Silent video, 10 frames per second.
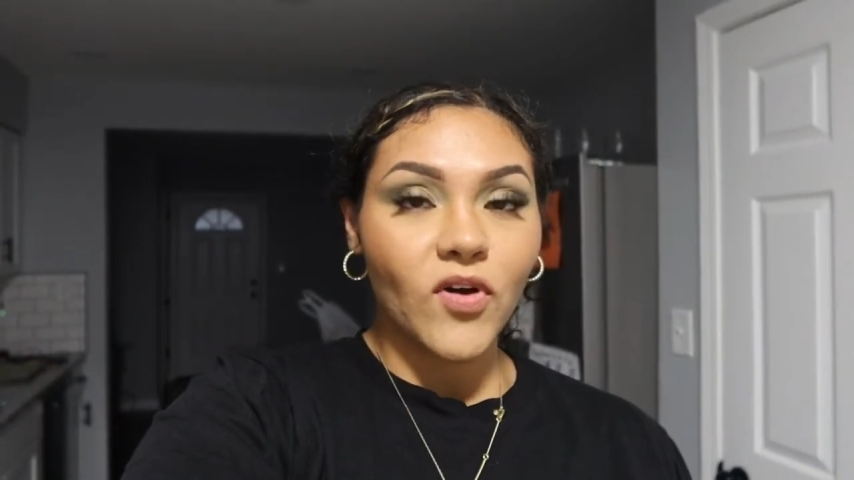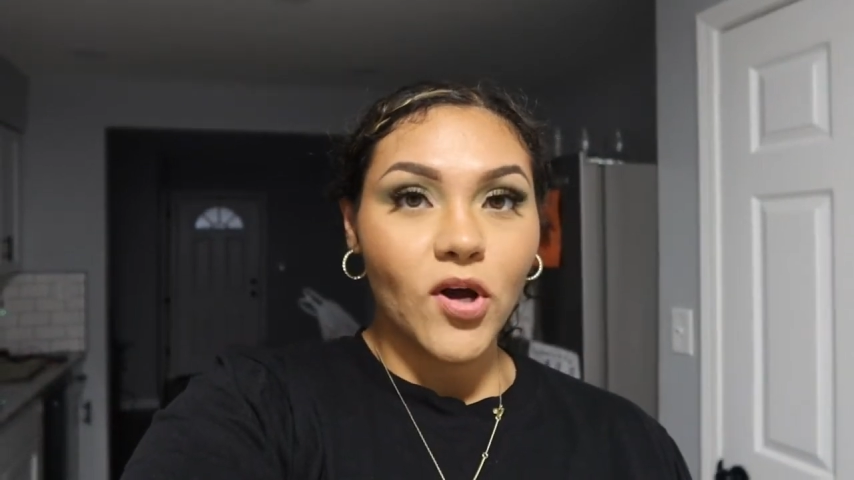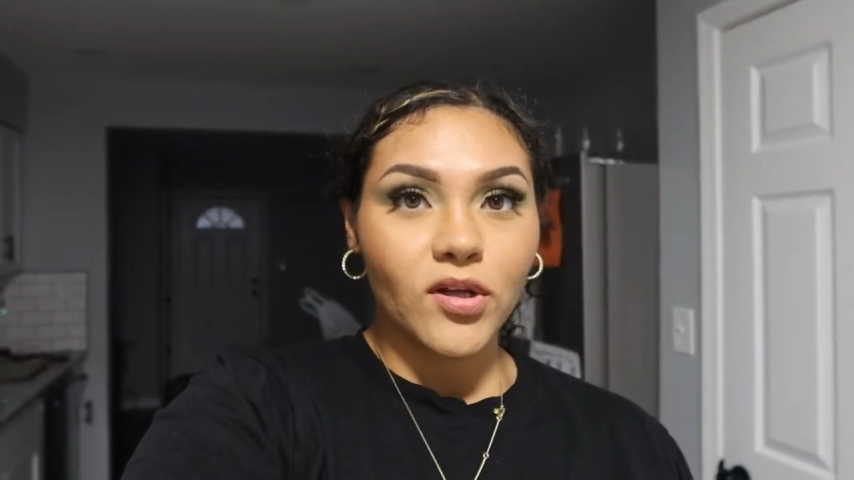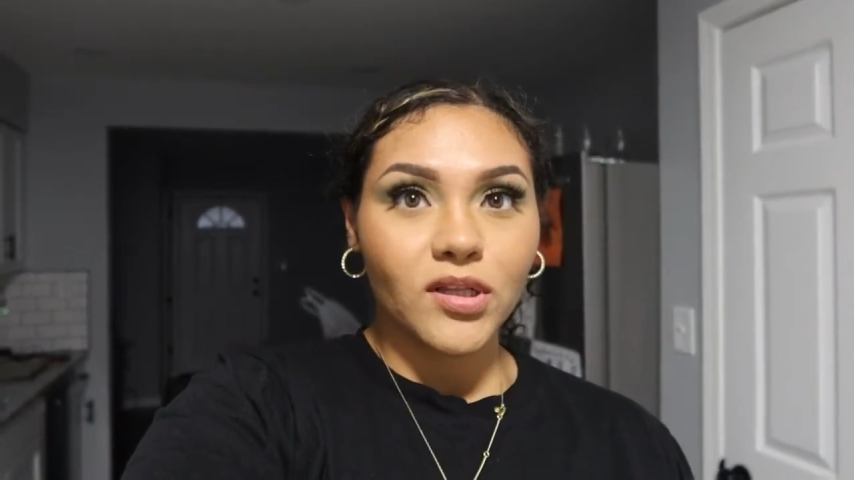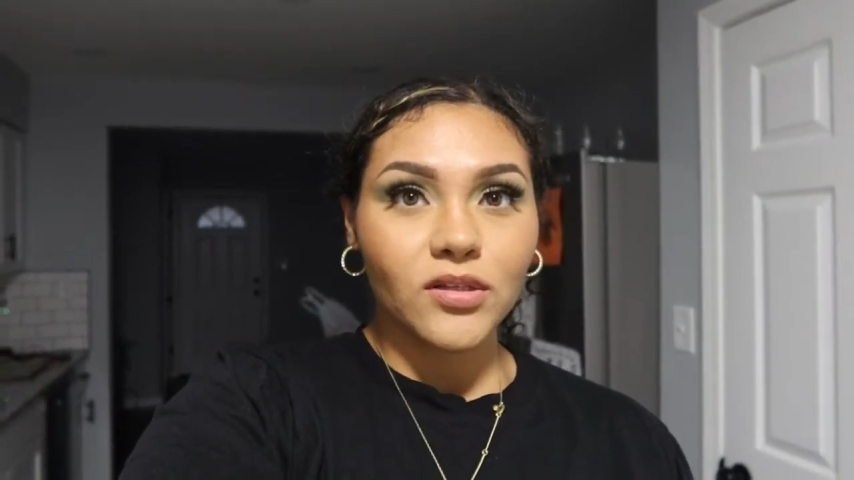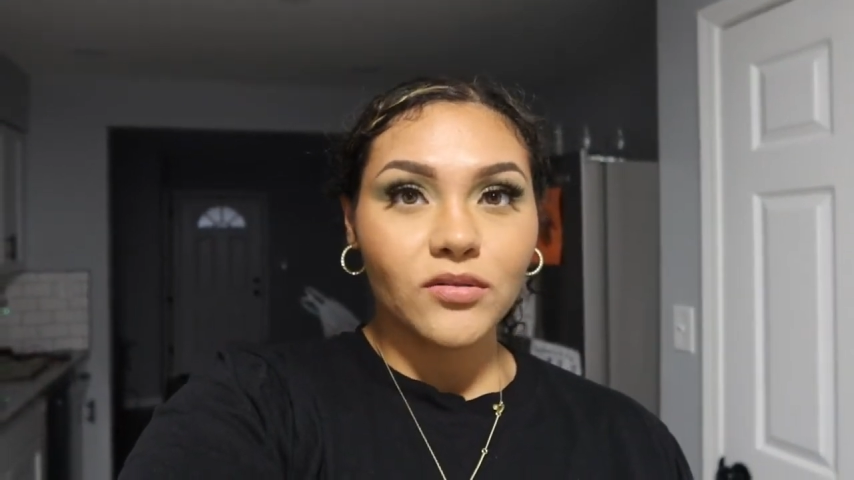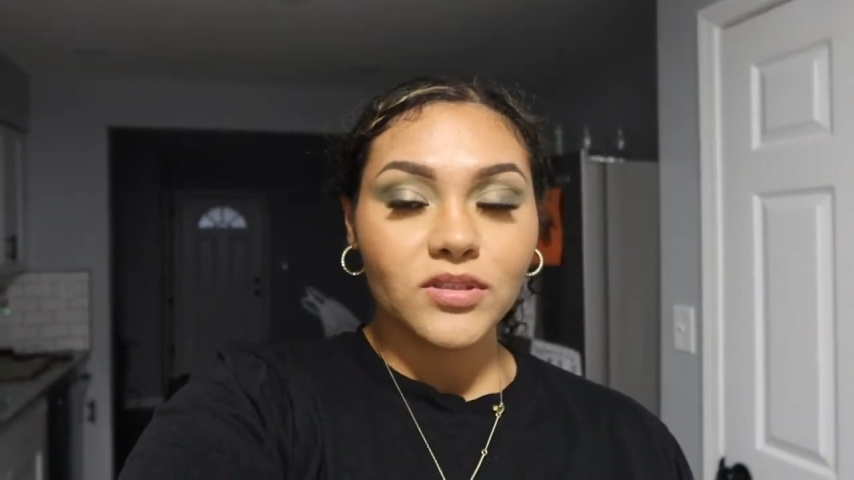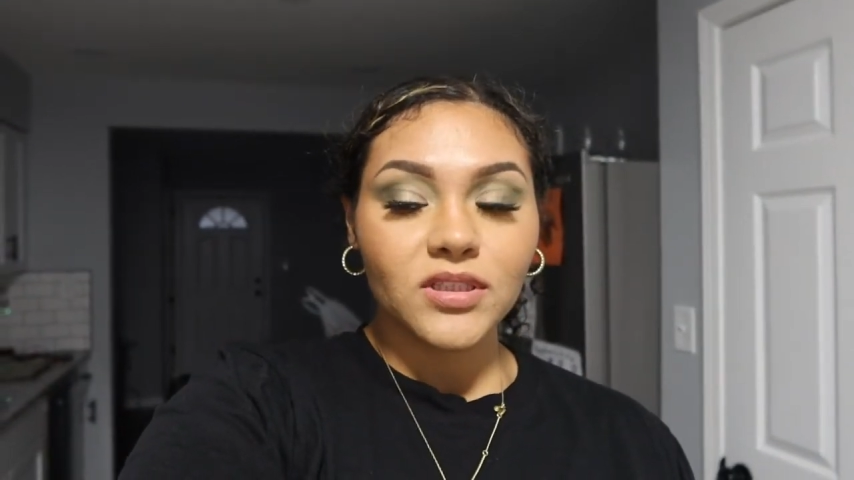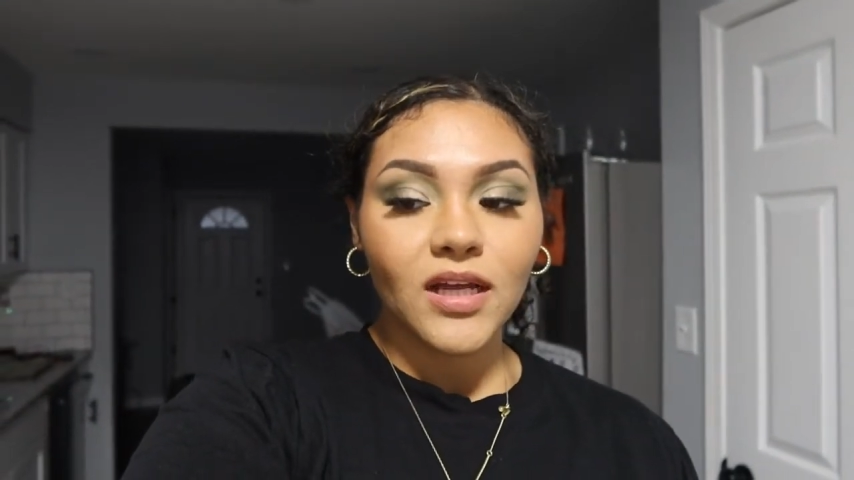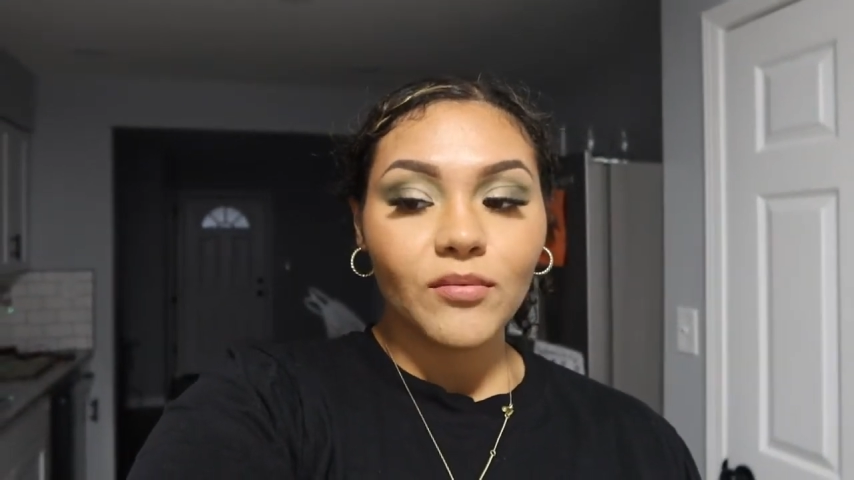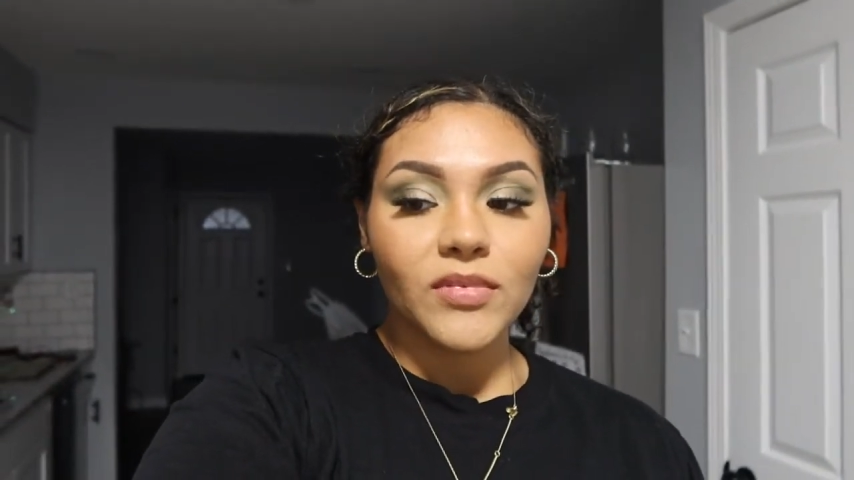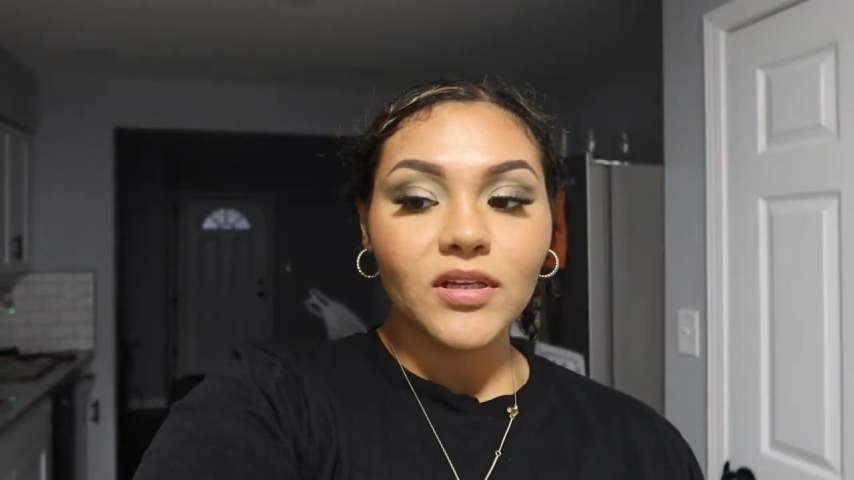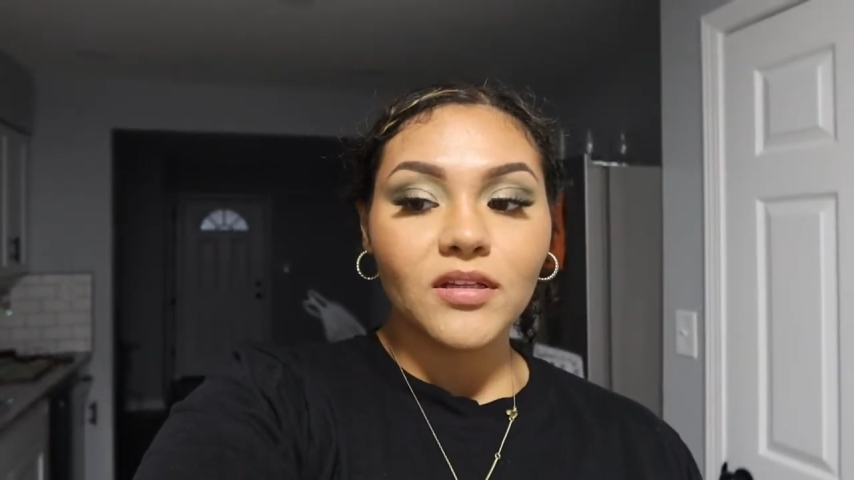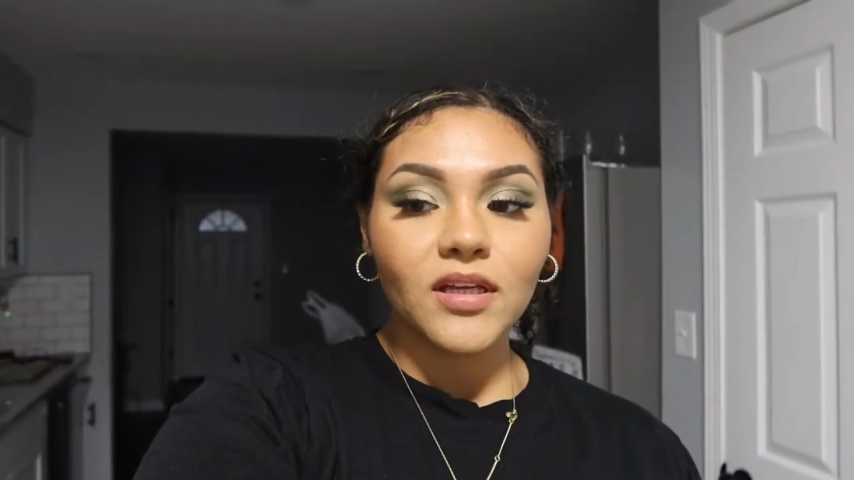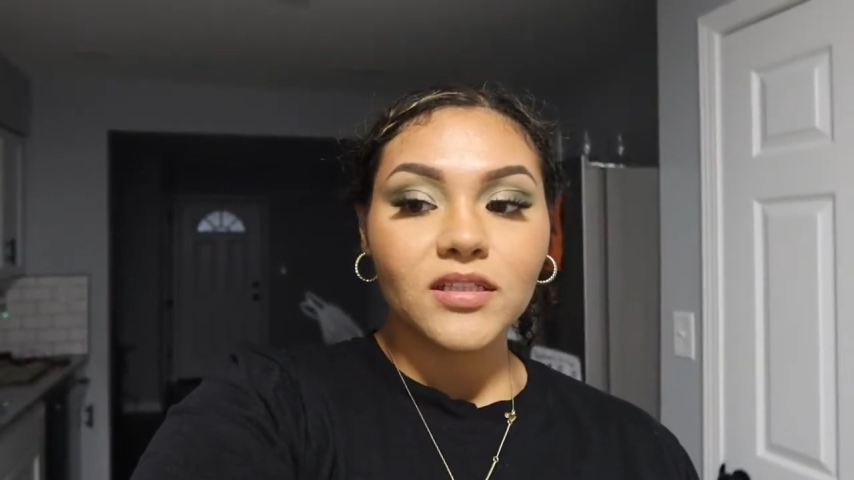fall clothes and got Mia